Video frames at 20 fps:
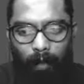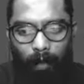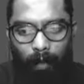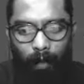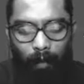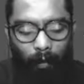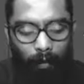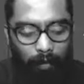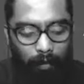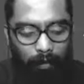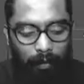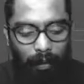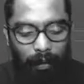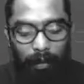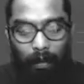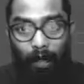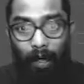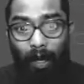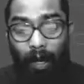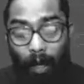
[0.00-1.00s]
how it's
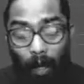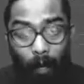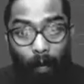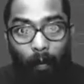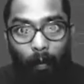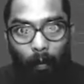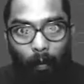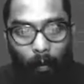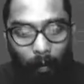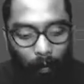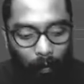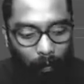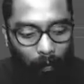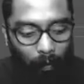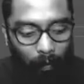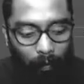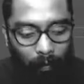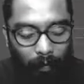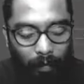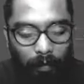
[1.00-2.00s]
like how,
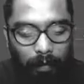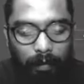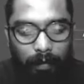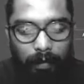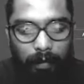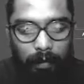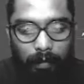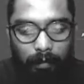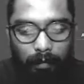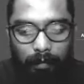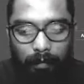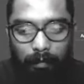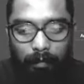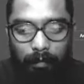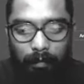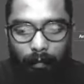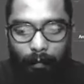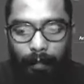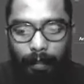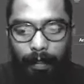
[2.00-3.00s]
it's
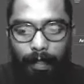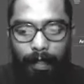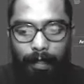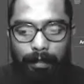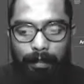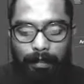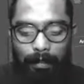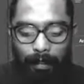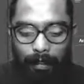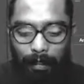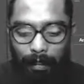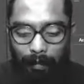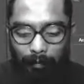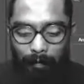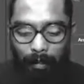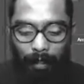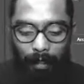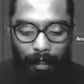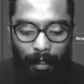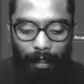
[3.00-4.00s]
very
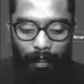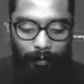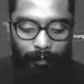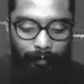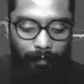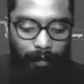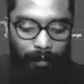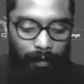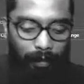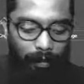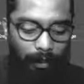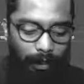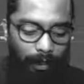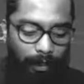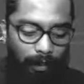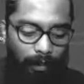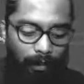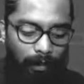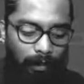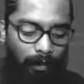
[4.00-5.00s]
exclaiming kind of thing,
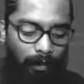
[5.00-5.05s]
right?